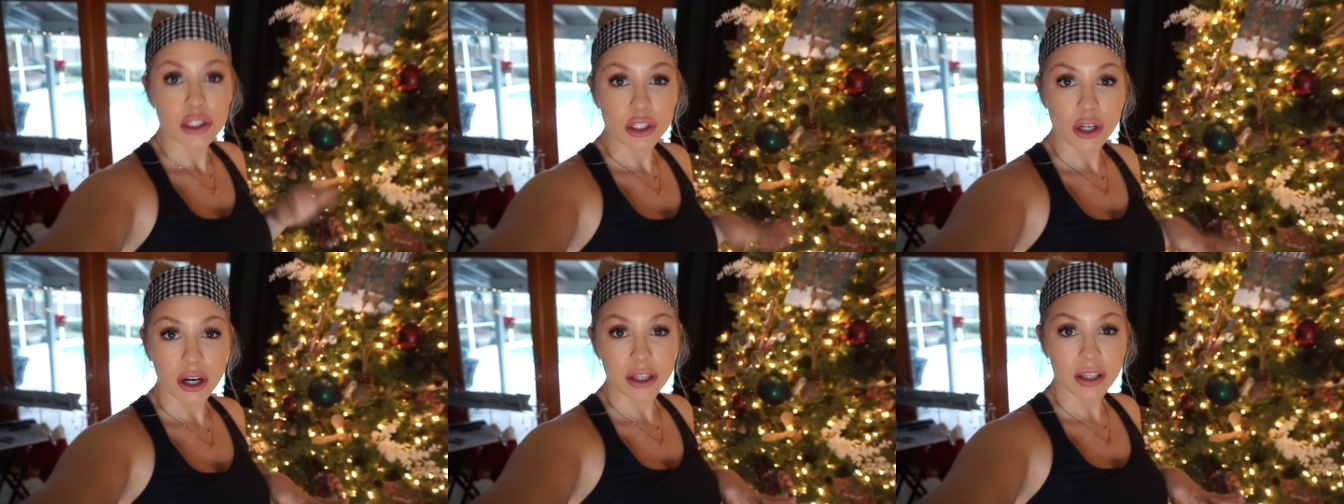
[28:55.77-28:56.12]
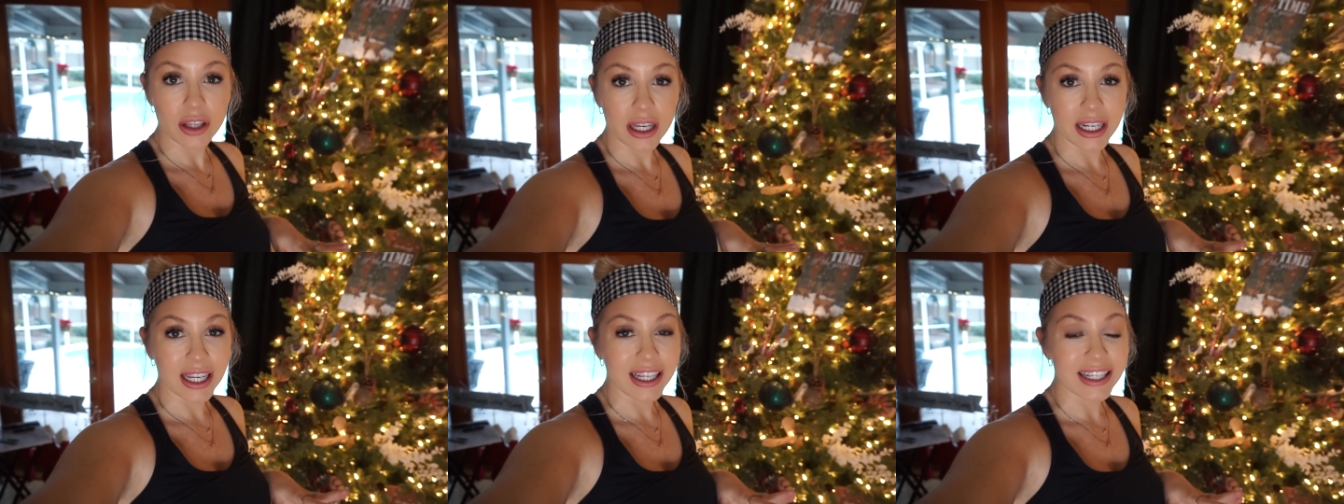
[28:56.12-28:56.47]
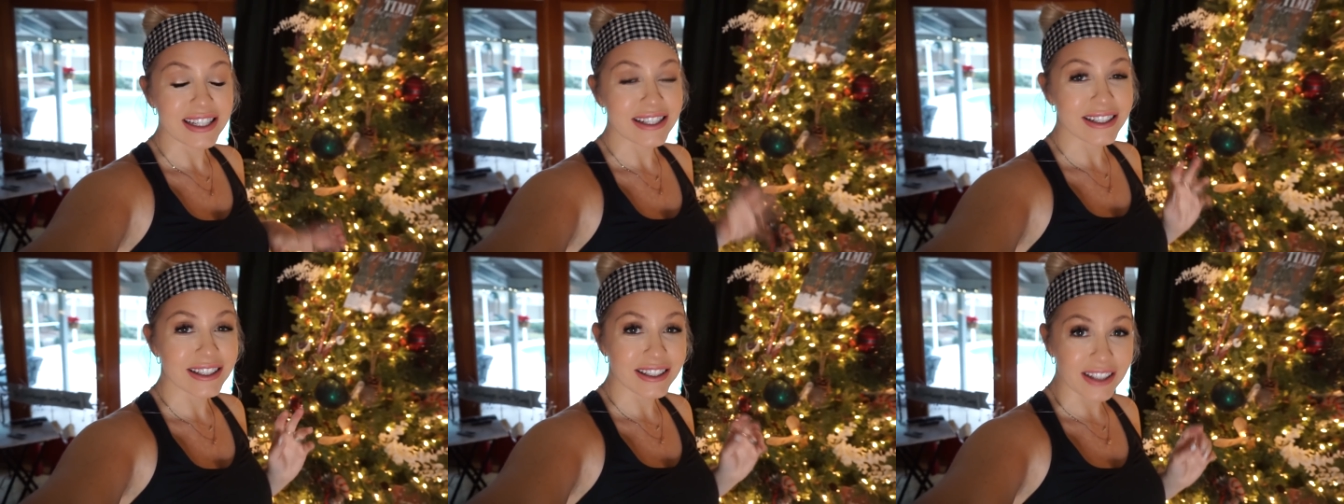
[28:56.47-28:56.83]
Sorry the lighting
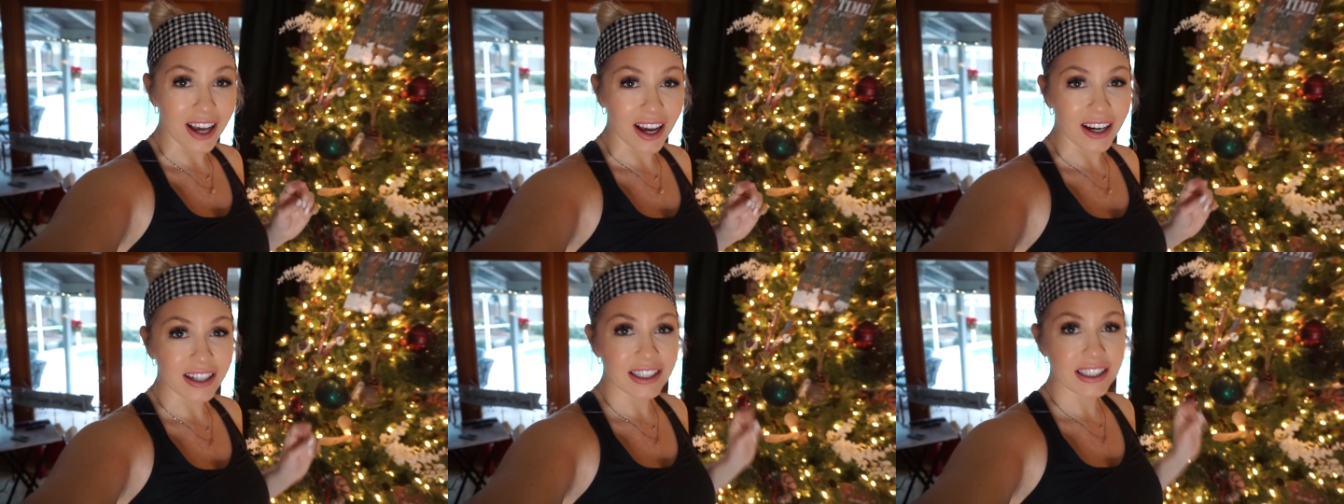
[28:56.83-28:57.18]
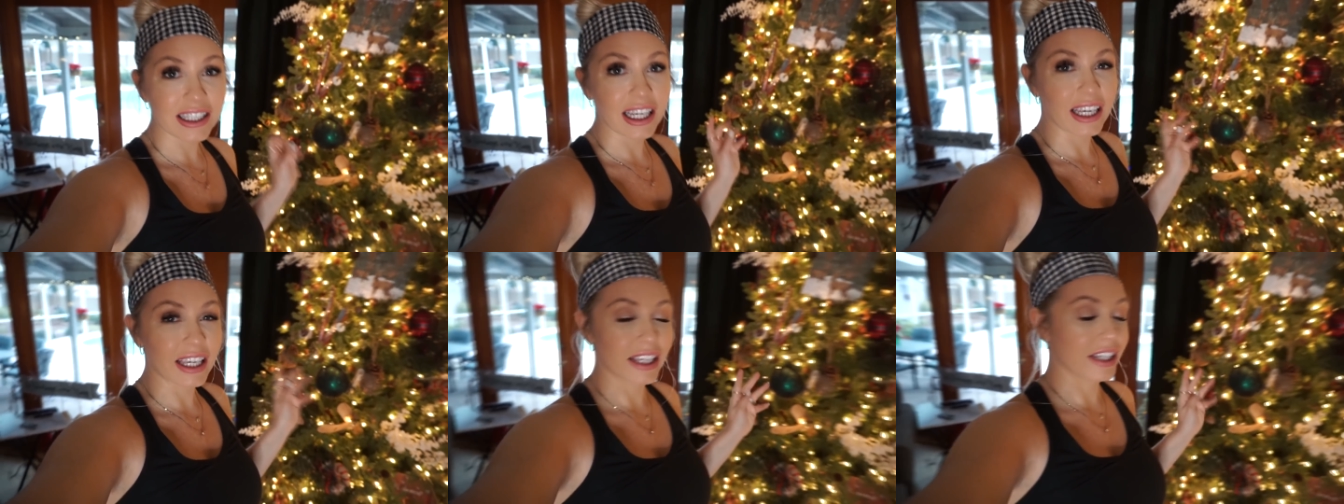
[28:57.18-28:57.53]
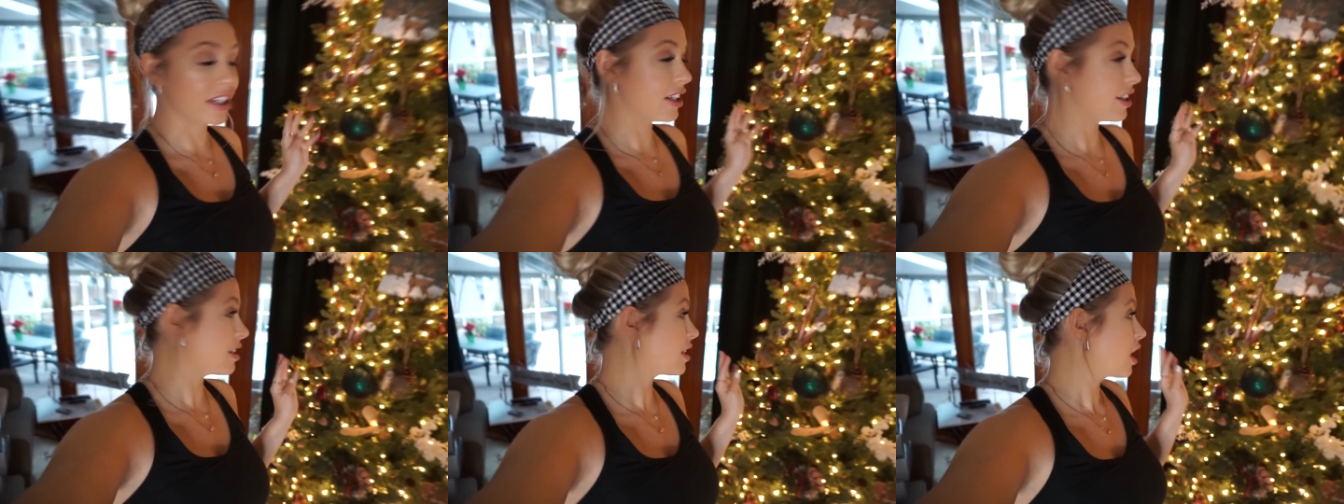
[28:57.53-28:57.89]
sucks. It
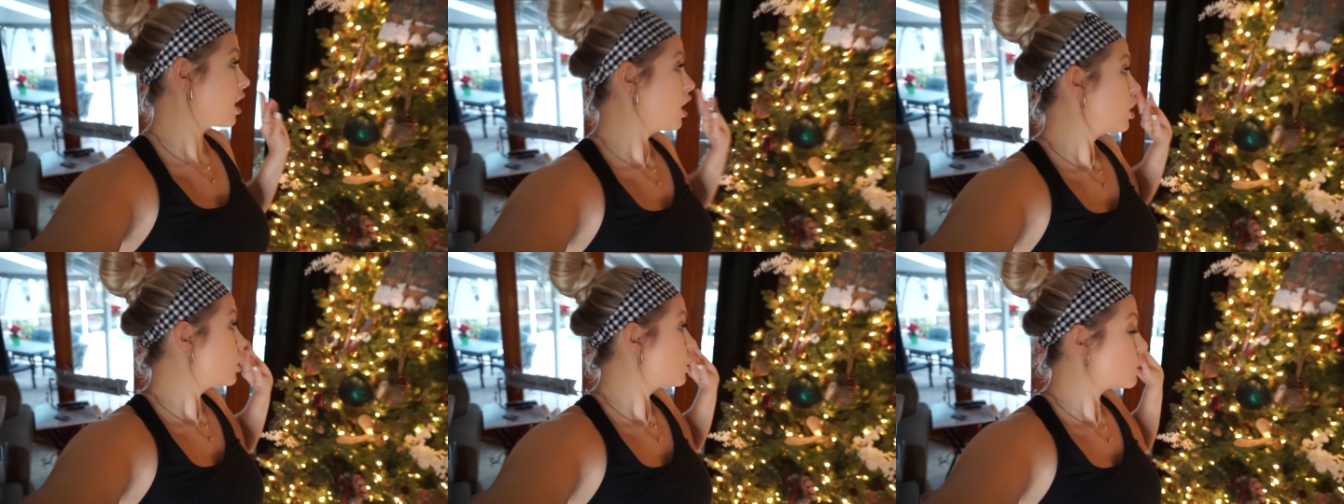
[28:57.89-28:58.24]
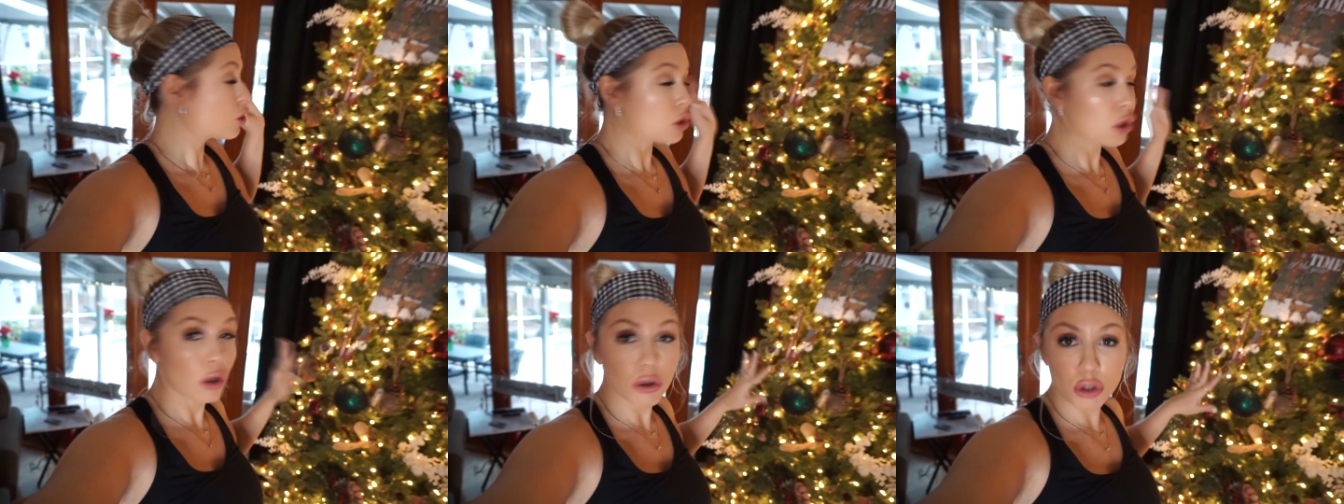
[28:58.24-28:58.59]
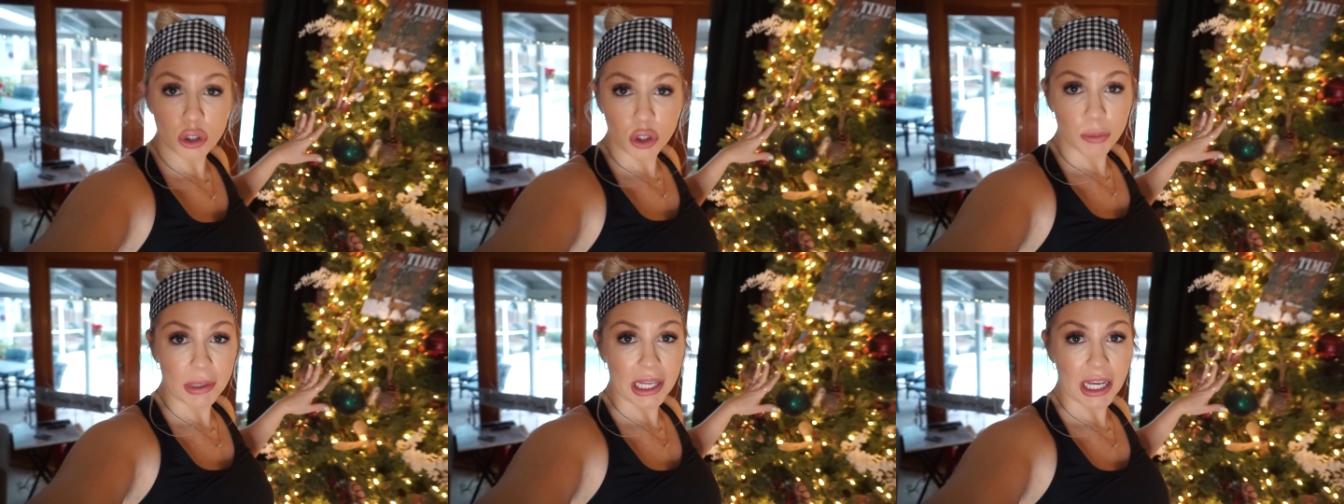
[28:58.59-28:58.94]
is so
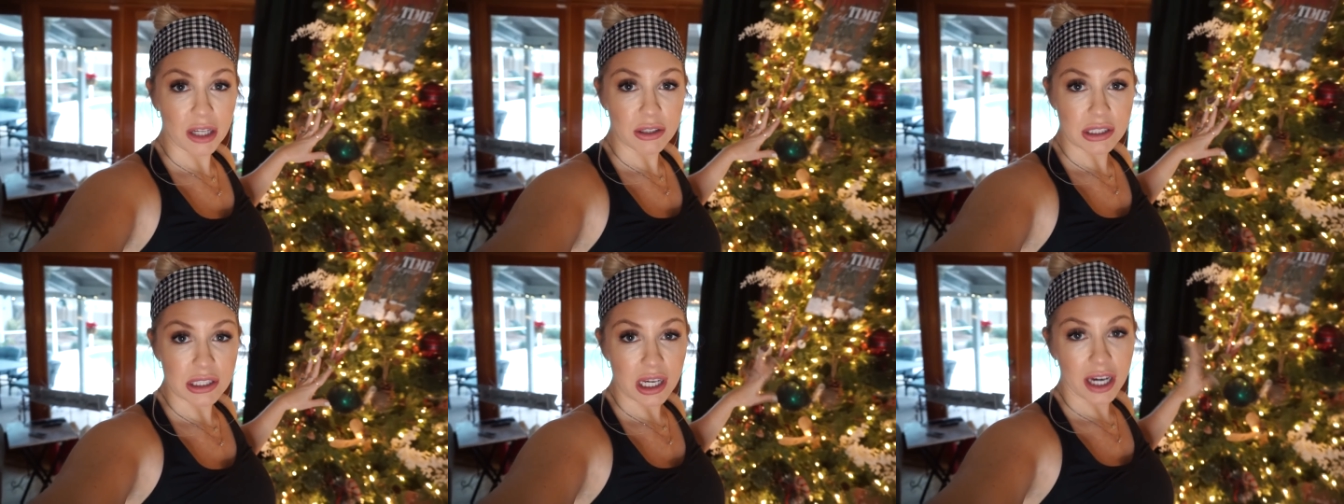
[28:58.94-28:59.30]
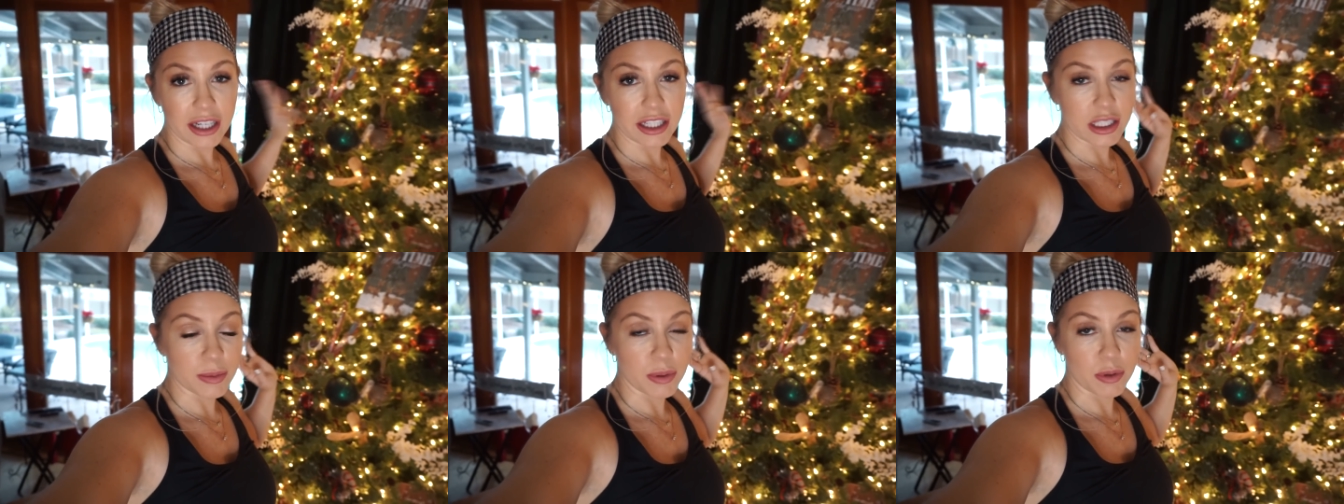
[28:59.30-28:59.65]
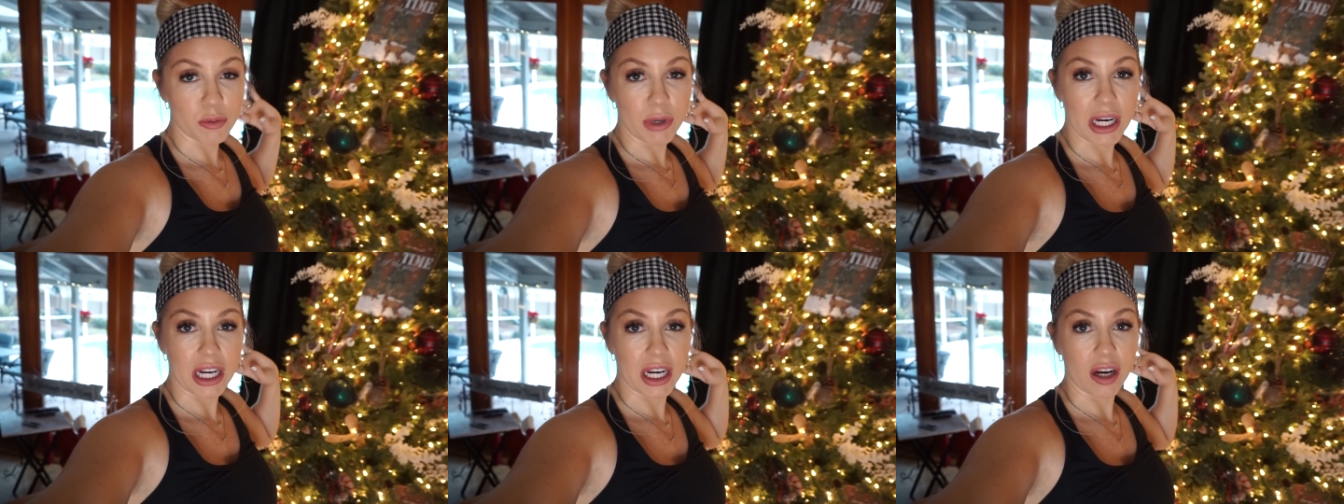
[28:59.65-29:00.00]
gloomy outside. It's been
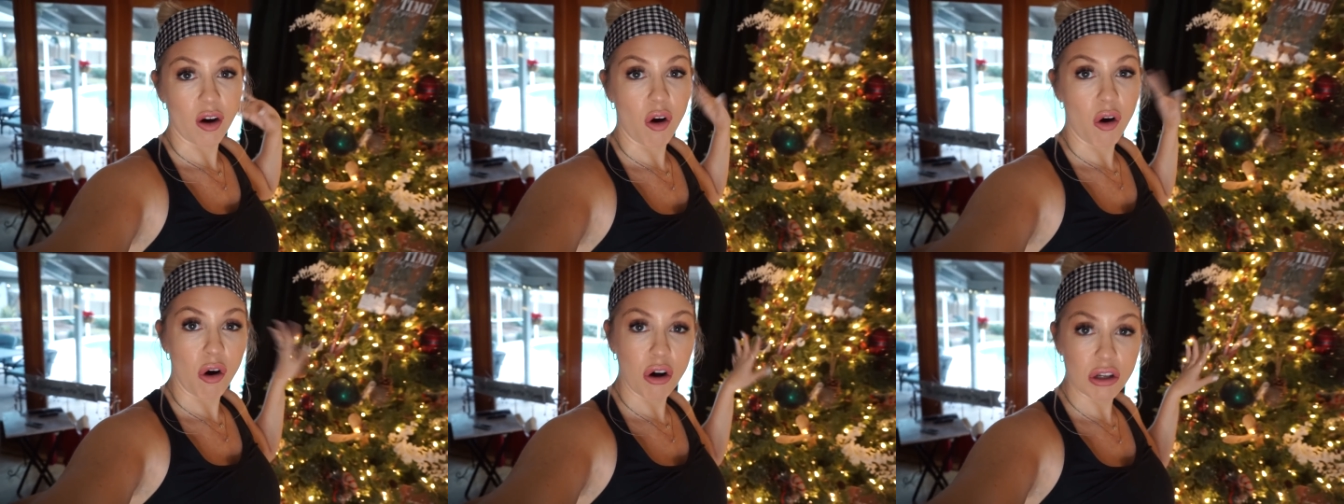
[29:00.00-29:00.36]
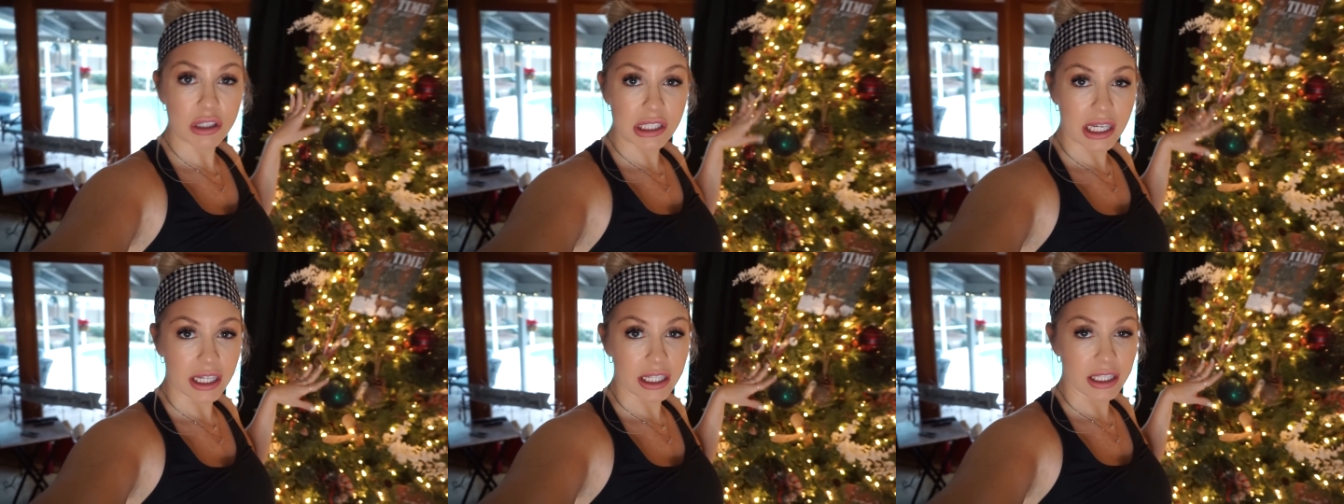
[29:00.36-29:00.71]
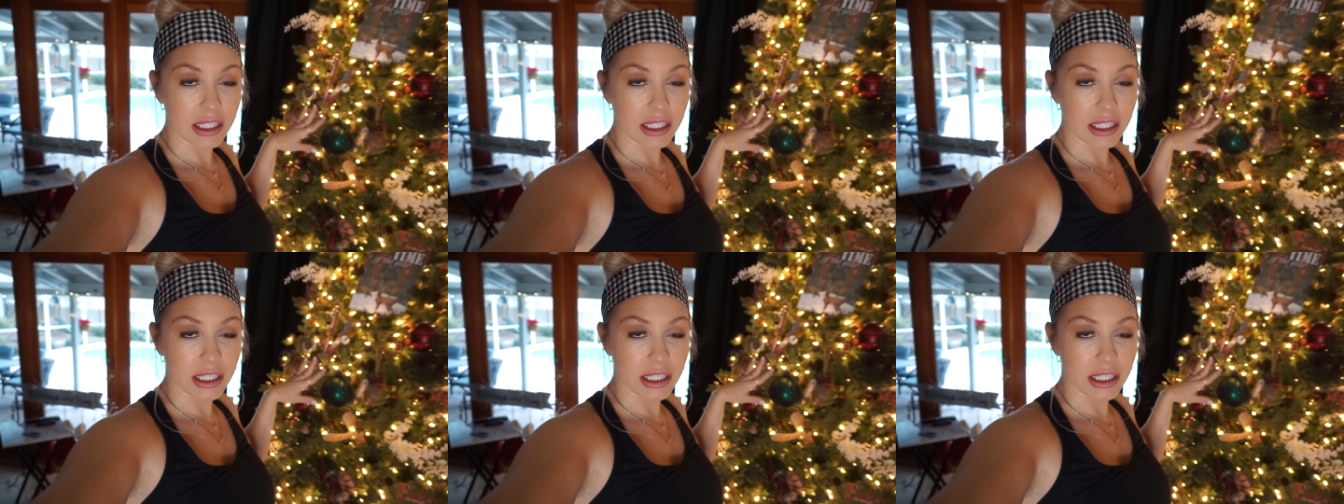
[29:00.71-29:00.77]
raining all day